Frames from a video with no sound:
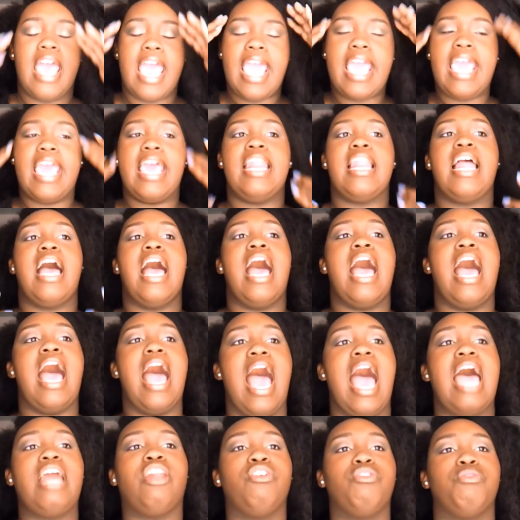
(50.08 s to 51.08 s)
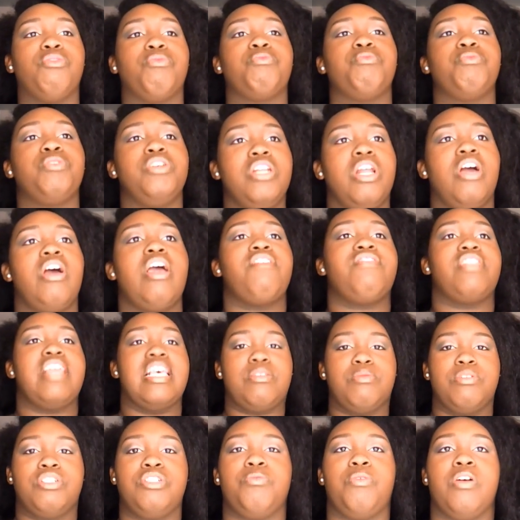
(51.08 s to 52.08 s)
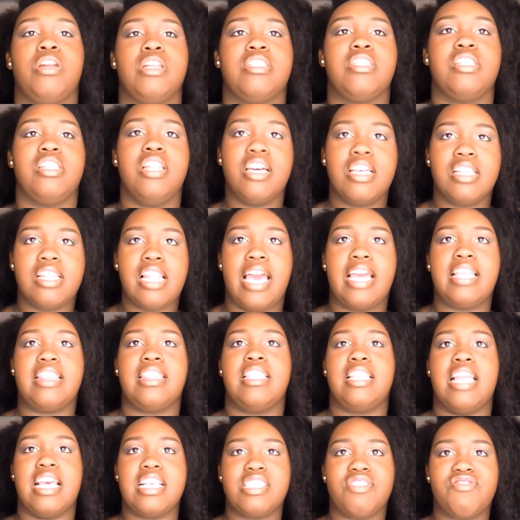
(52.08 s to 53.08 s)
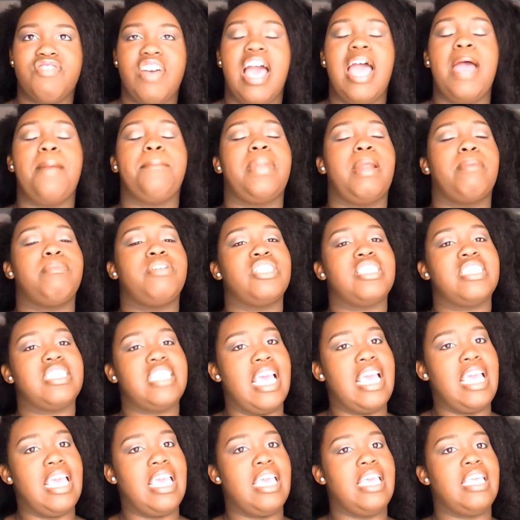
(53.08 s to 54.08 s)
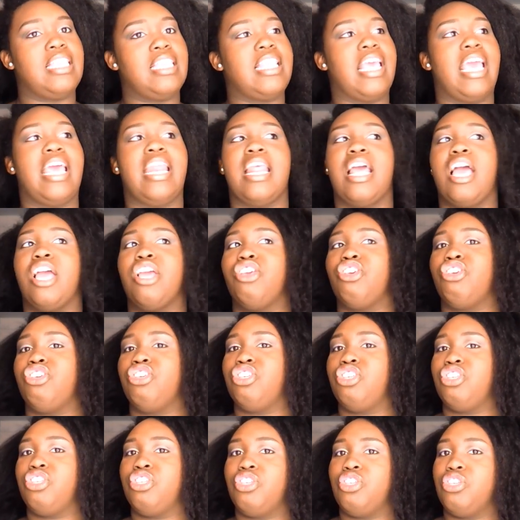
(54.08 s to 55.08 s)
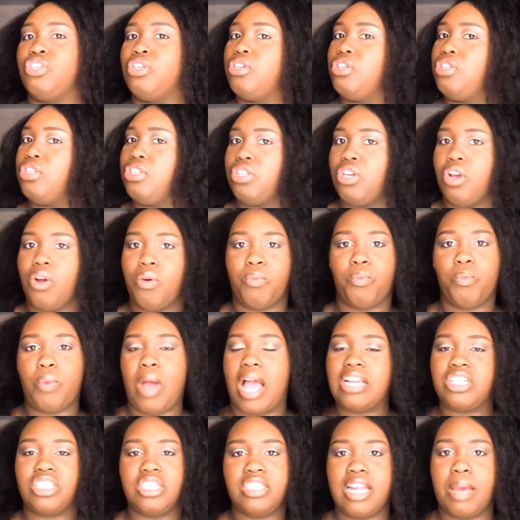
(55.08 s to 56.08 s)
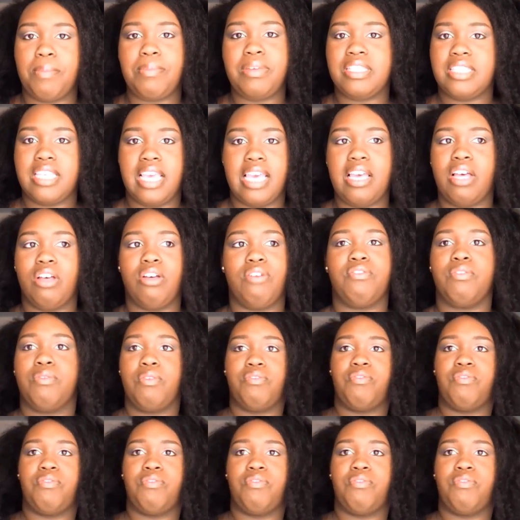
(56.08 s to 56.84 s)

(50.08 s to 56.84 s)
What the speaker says: And I don't, if that's what you want it to look like, then that's fine, but I'm just saying that I should not be tell